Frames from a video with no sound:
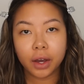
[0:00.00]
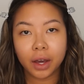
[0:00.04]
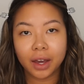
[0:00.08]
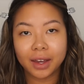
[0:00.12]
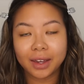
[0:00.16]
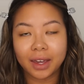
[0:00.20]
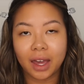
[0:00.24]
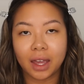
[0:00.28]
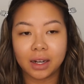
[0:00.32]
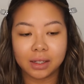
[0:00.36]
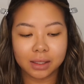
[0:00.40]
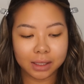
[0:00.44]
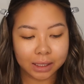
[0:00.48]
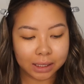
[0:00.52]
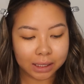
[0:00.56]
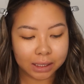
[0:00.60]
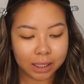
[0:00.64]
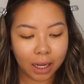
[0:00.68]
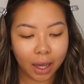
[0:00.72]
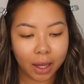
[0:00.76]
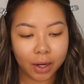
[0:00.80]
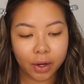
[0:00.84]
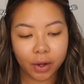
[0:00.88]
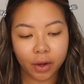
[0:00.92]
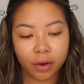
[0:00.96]
Okay, to
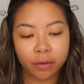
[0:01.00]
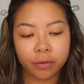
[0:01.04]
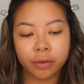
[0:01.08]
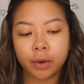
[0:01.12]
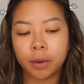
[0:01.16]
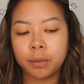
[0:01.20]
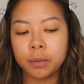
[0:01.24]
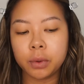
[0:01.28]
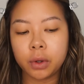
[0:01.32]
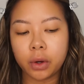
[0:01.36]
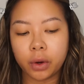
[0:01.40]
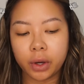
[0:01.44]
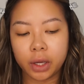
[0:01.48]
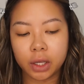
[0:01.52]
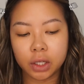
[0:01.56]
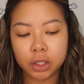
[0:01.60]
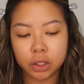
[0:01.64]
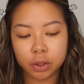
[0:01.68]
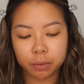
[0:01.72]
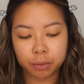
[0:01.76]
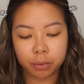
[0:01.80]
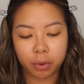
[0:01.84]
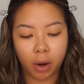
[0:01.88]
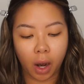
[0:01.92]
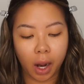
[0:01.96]
start off, I'm going
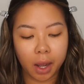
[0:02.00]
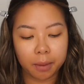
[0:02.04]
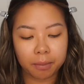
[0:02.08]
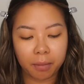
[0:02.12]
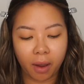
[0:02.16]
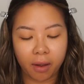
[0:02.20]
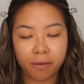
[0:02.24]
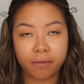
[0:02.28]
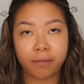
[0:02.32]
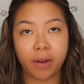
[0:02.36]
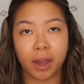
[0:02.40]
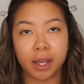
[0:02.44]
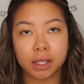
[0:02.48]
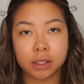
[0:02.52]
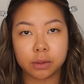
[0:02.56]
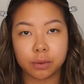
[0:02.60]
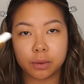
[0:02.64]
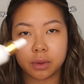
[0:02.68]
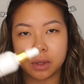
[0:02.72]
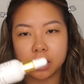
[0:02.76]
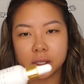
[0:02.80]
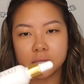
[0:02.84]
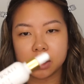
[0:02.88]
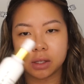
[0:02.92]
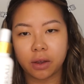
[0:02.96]
to prime my face with
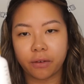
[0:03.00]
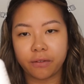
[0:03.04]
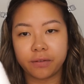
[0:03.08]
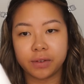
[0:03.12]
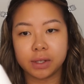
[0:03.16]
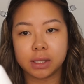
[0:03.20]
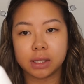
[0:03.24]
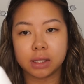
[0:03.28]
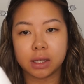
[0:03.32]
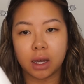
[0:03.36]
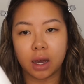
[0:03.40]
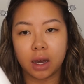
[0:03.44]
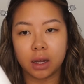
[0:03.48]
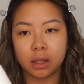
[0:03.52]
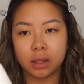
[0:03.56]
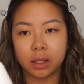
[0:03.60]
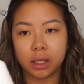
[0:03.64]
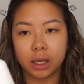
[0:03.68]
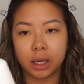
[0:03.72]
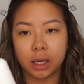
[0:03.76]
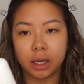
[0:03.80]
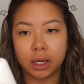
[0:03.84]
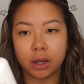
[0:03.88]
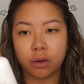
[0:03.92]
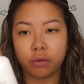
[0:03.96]
this
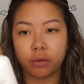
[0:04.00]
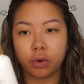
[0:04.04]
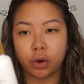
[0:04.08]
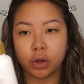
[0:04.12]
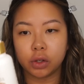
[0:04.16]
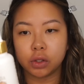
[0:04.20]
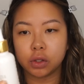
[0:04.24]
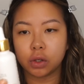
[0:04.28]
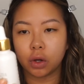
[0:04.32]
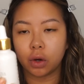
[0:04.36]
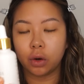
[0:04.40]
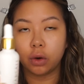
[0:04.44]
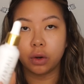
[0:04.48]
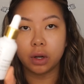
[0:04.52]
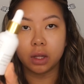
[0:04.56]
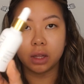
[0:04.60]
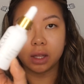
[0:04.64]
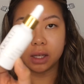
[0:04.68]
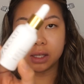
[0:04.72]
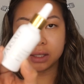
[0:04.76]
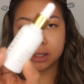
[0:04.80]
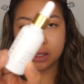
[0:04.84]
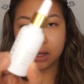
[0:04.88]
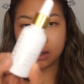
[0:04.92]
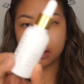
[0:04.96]
Versailles Rose Gold
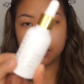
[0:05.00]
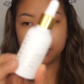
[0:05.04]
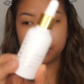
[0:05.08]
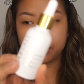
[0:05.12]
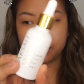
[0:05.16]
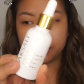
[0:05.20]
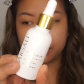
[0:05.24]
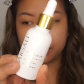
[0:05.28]
Elixir.